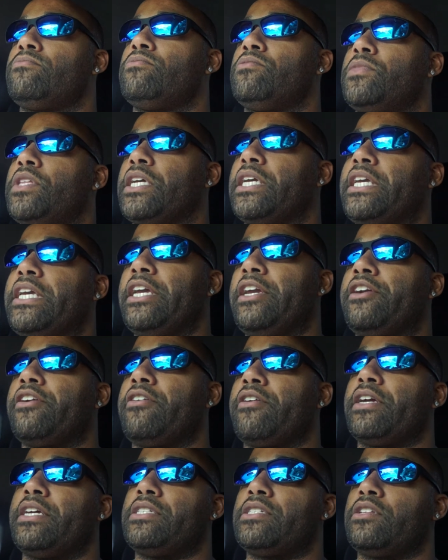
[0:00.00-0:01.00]
the gear
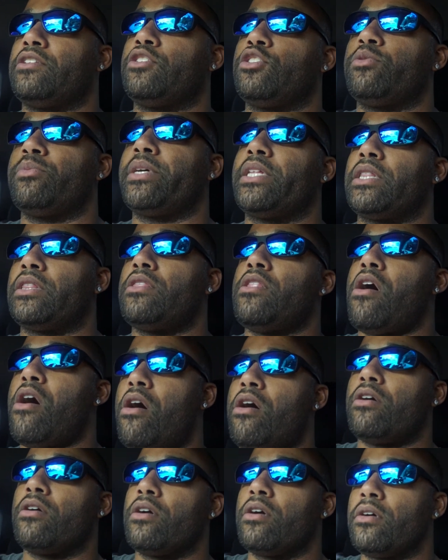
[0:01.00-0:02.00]
is a little bit
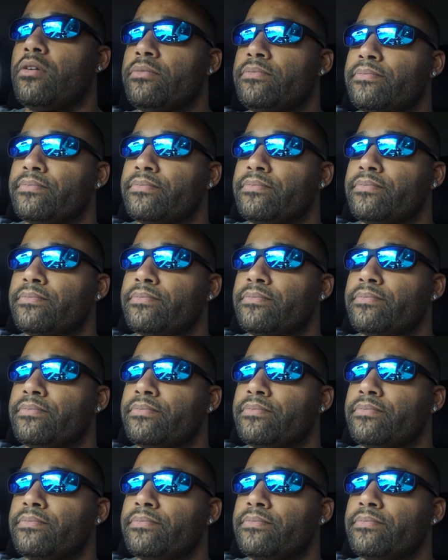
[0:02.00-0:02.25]
long.